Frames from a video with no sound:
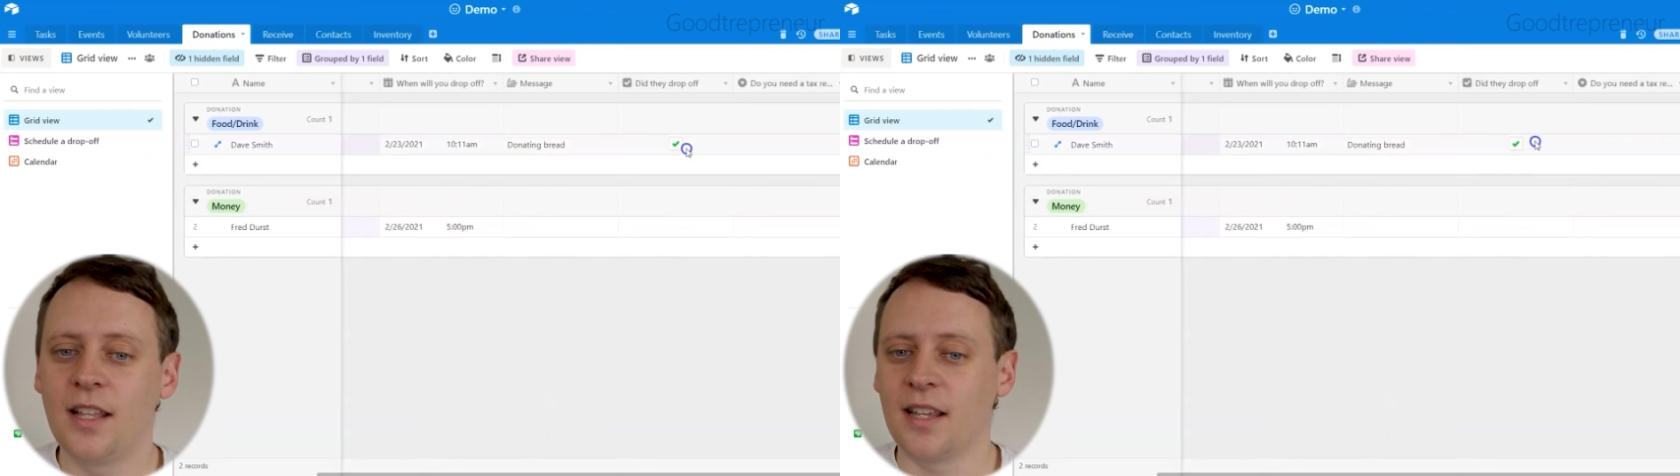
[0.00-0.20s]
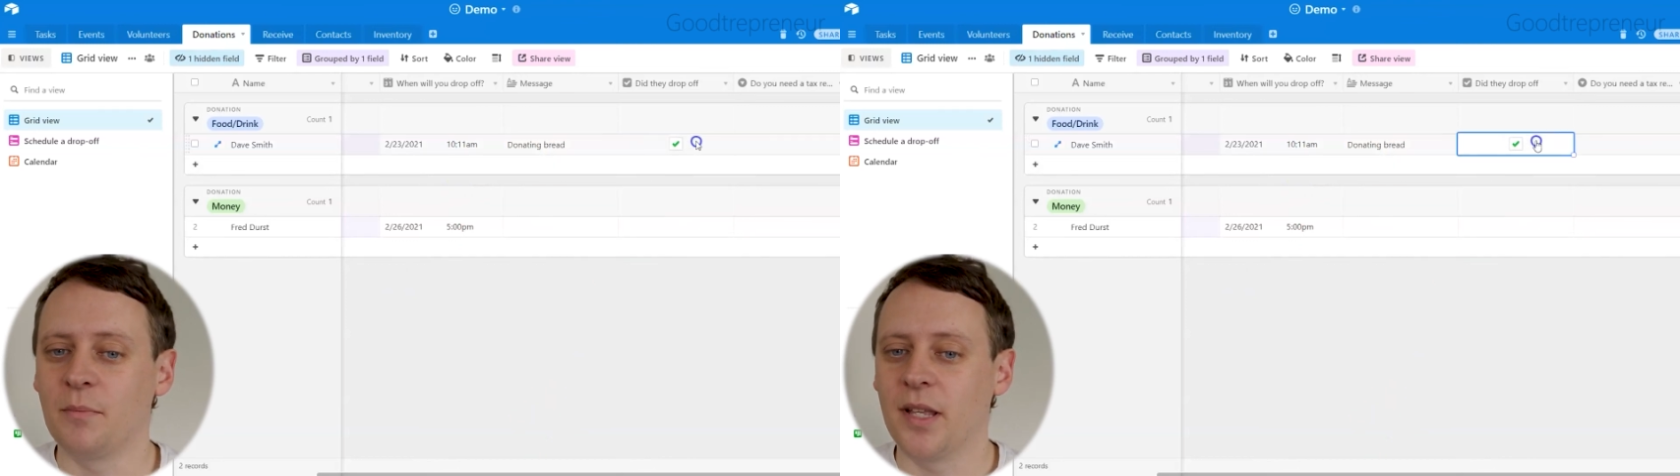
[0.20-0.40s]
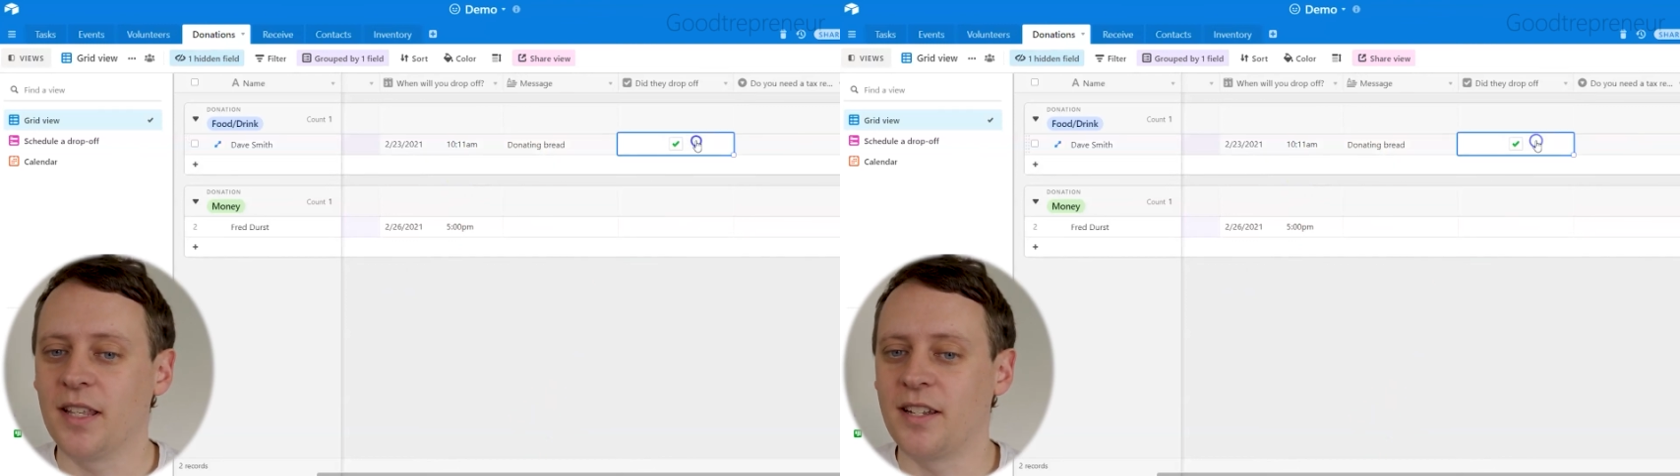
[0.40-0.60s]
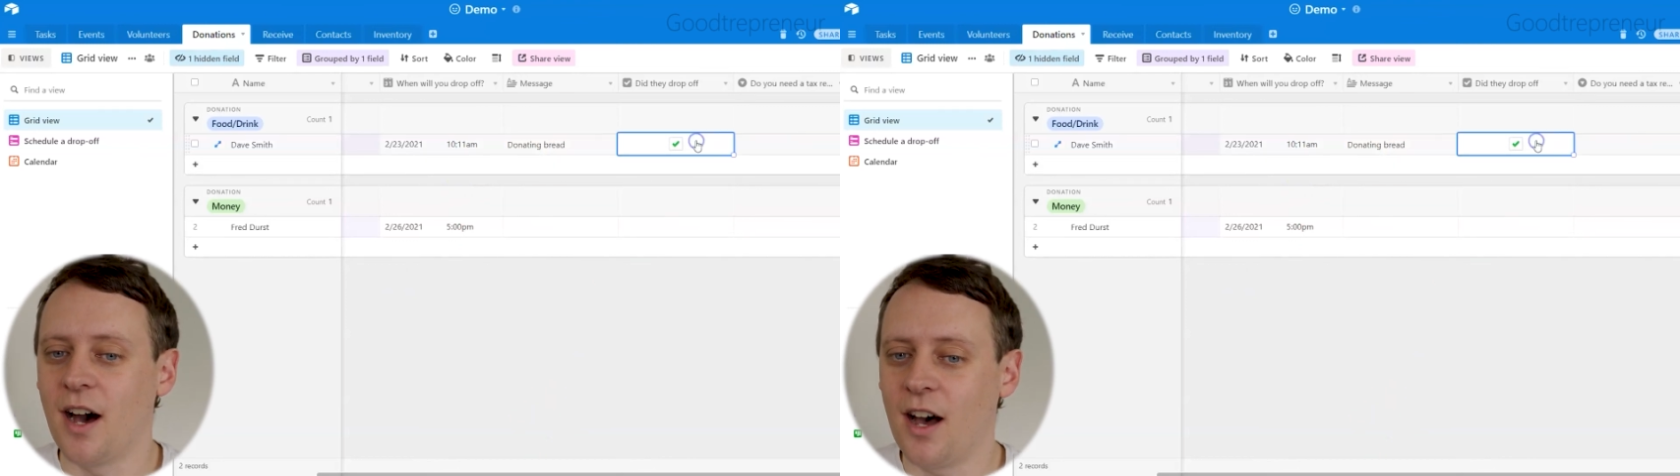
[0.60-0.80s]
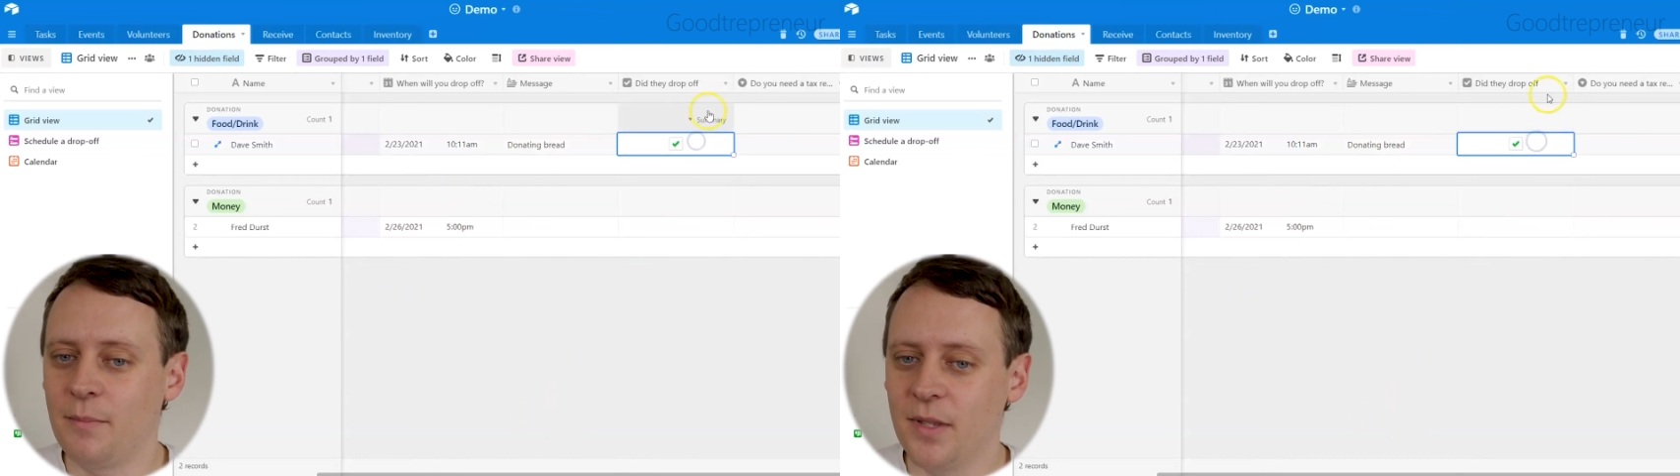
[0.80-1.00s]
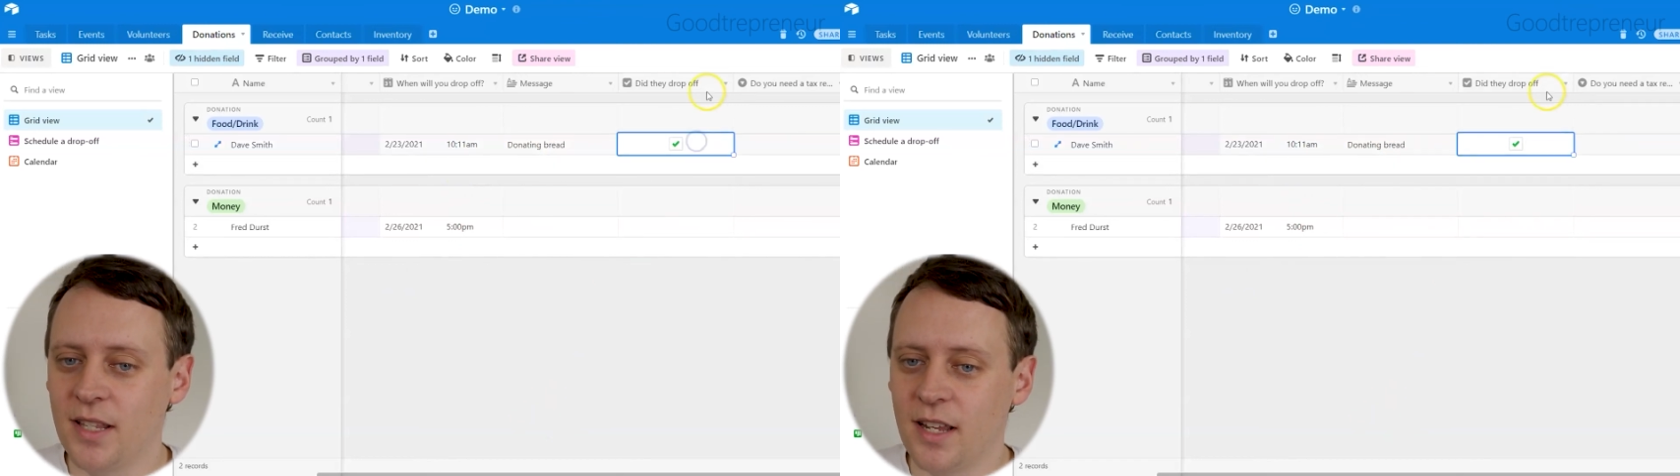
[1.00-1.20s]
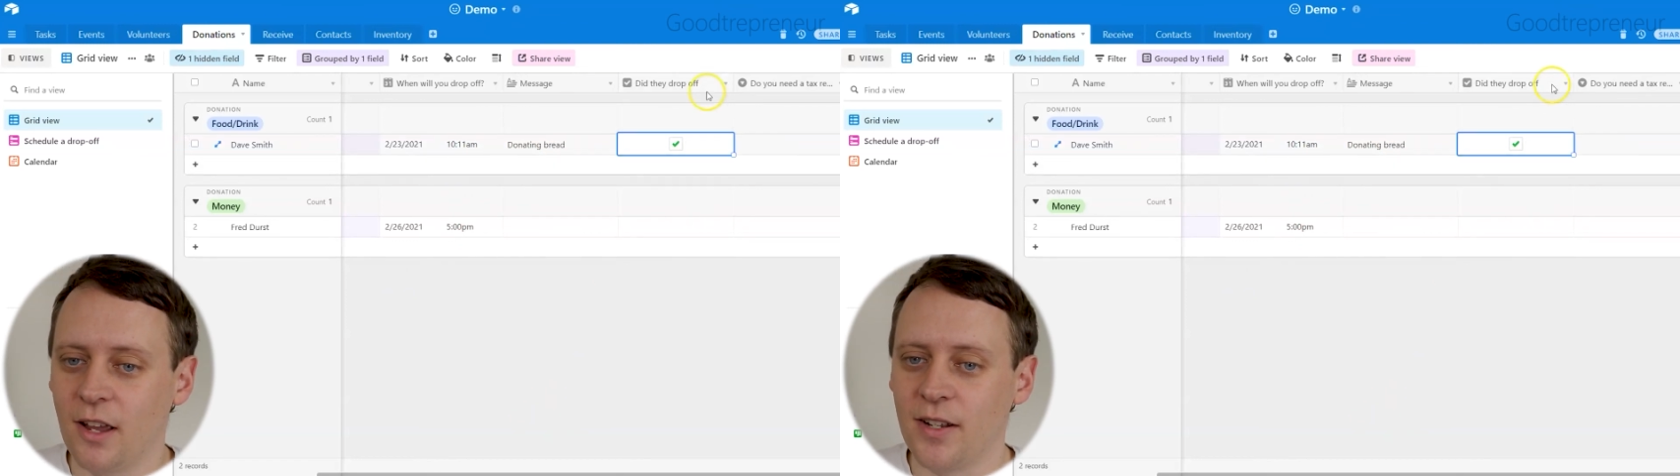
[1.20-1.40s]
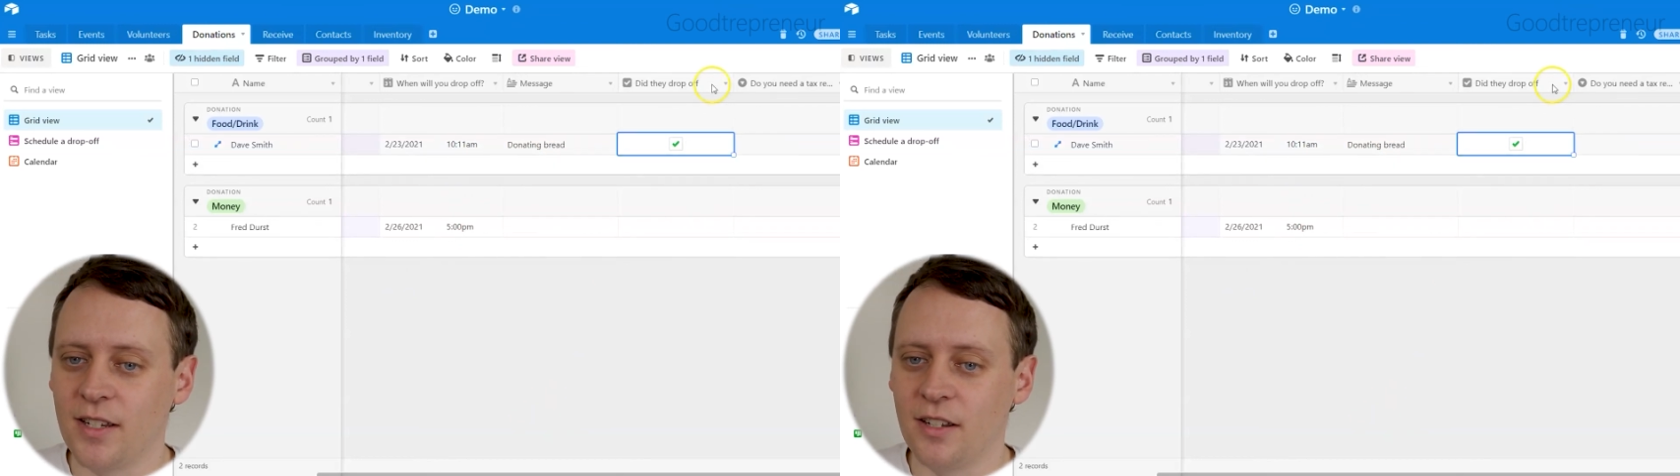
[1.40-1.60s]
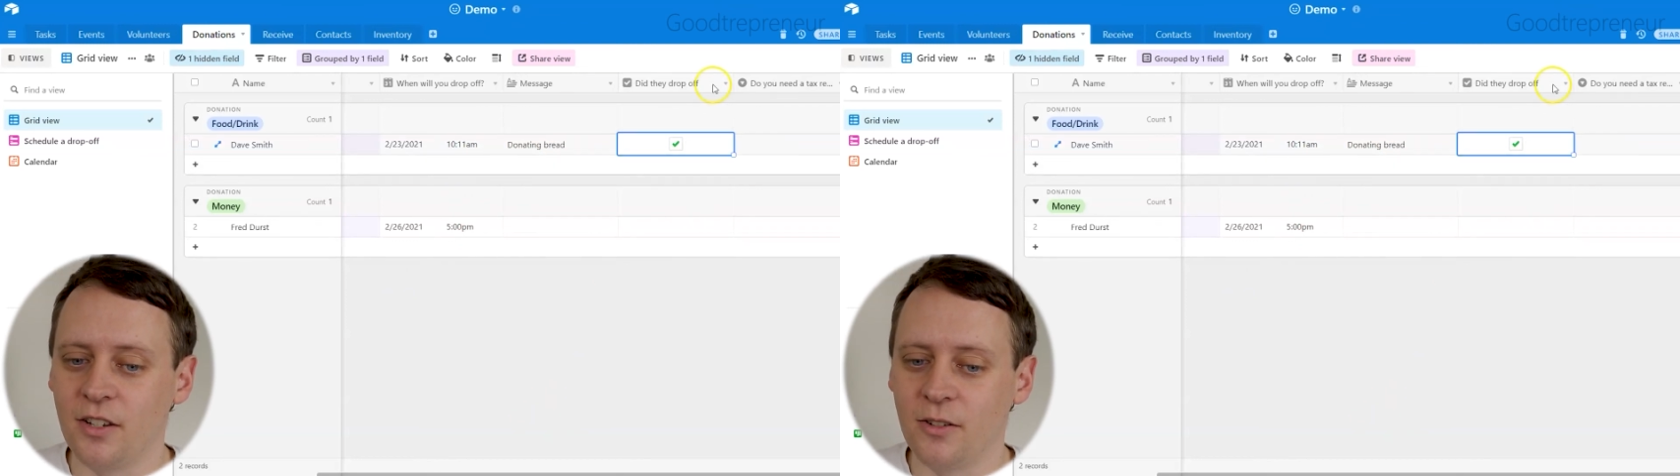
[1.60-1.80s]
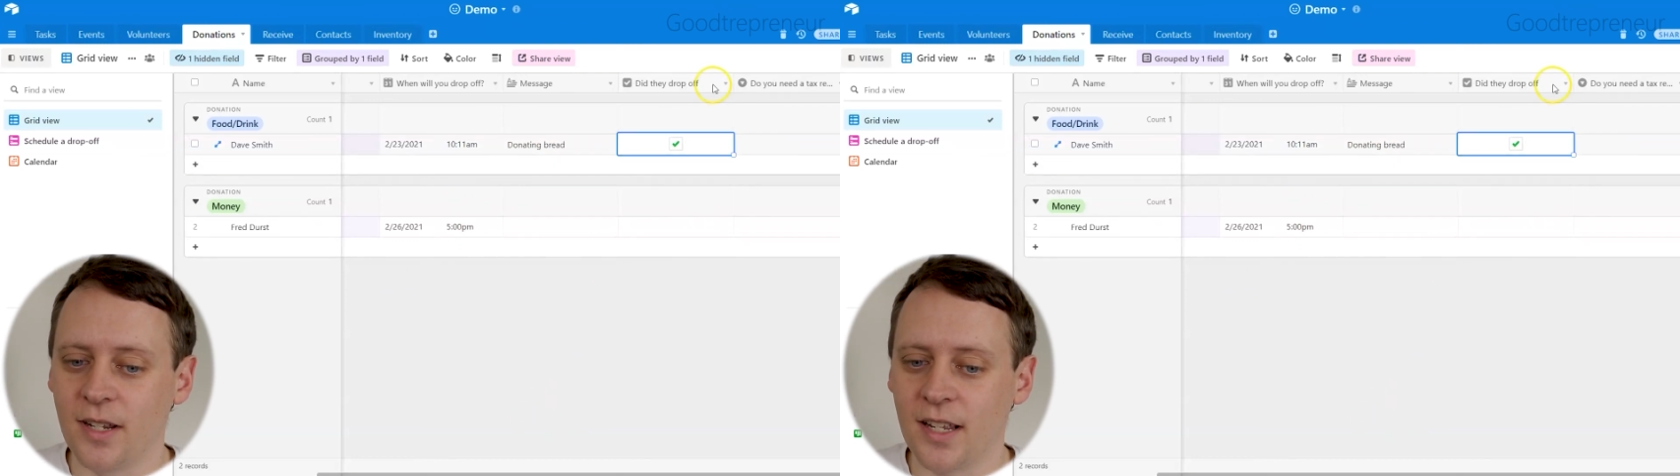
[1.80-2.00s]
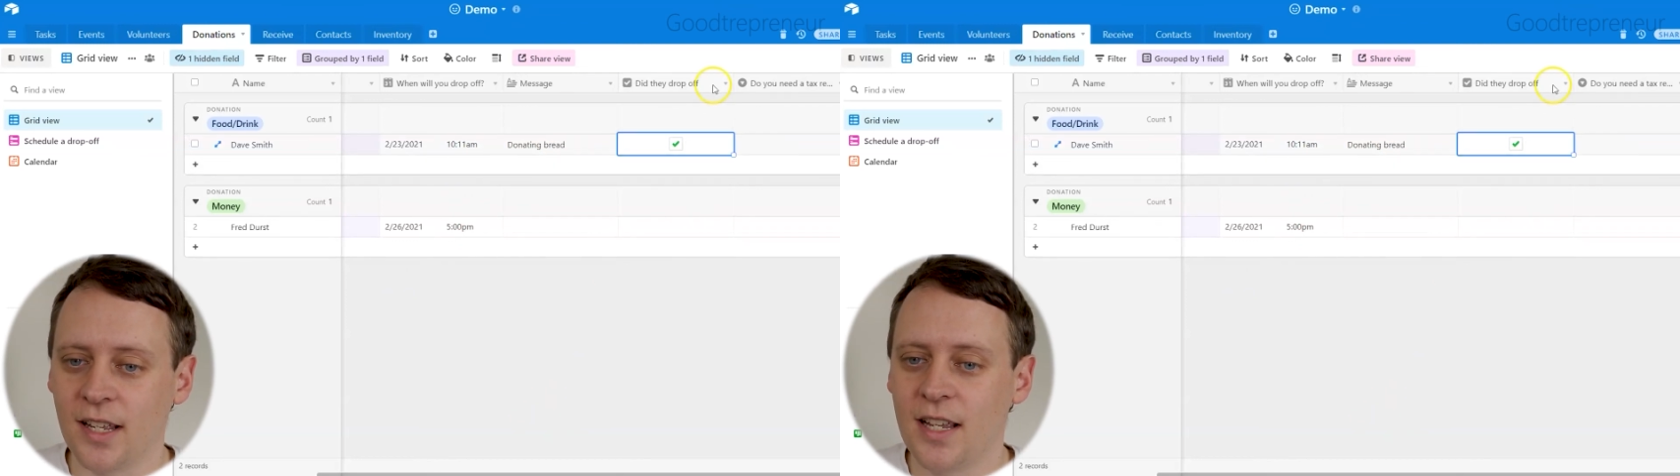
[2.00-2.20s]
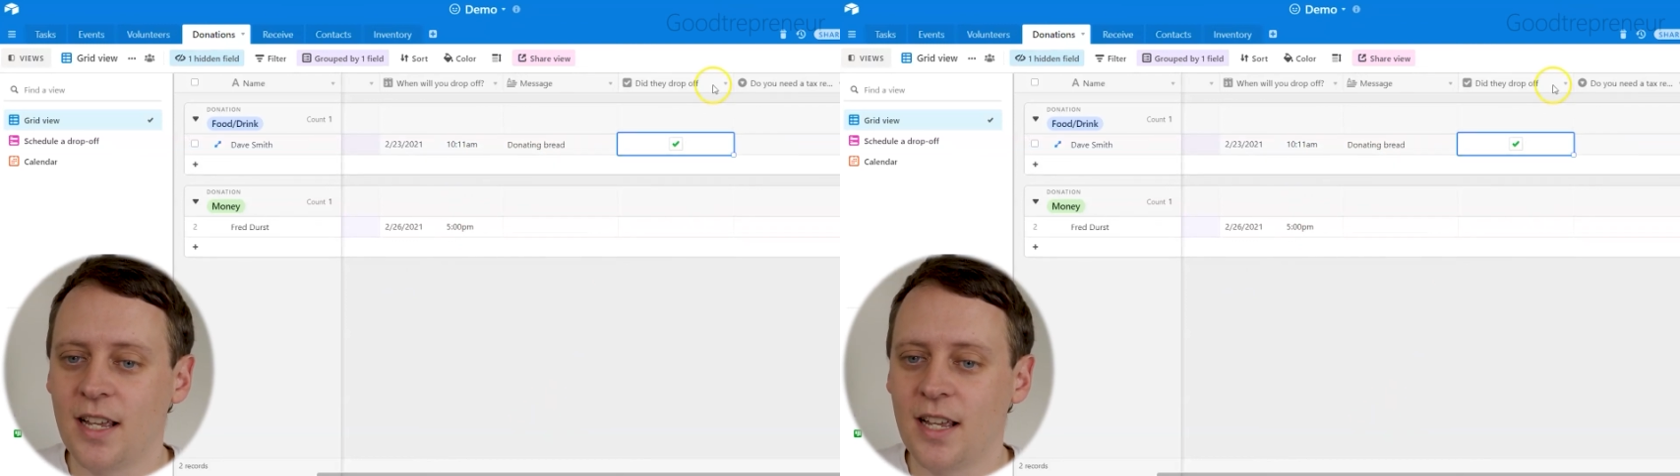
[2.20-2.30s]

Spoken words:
They can pick the time that they're going to do it.